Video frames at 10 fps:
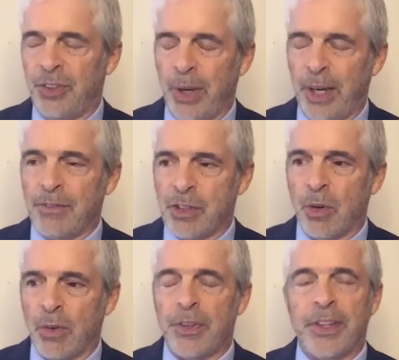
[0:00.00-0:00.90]
you have to
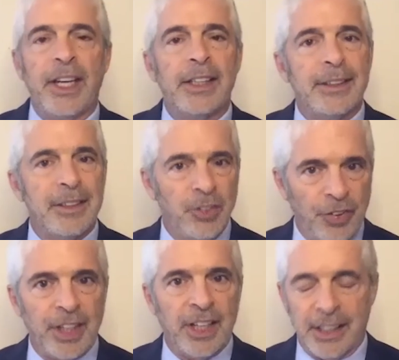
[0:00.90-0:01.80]
go for that is the
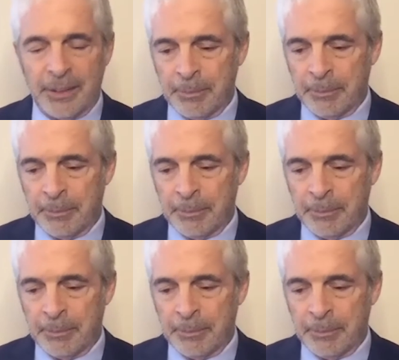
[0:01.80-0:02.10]
gut.